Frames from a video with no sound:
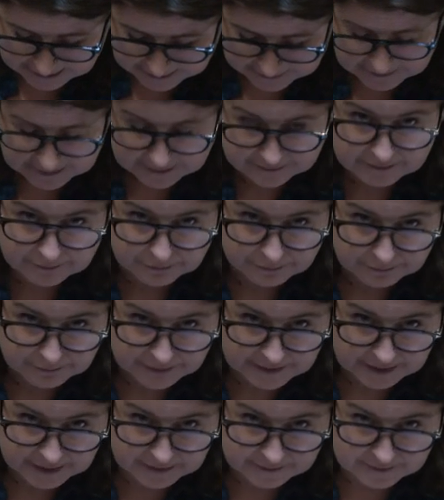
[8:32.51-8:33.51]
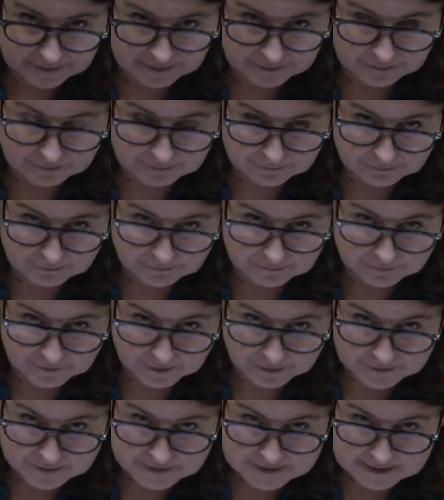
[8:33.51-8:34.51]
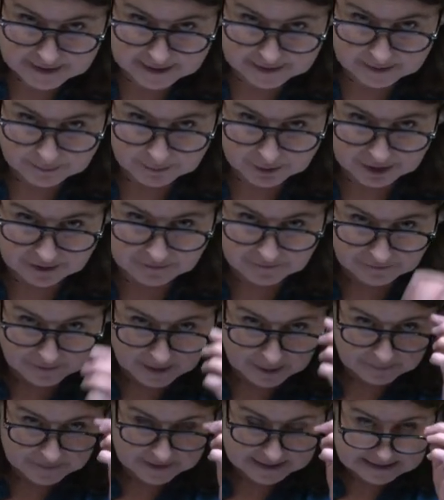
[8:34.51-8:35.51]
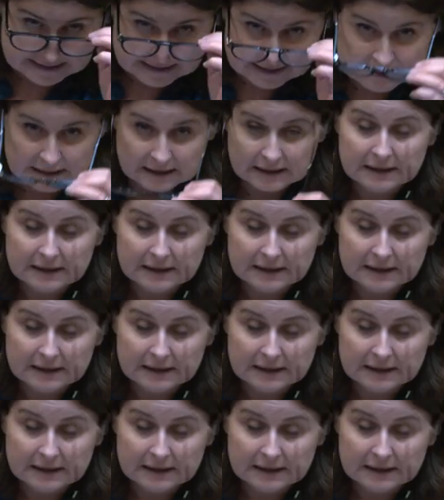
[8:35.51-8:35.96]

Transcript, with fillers: I think the, the, the, funds and the money from this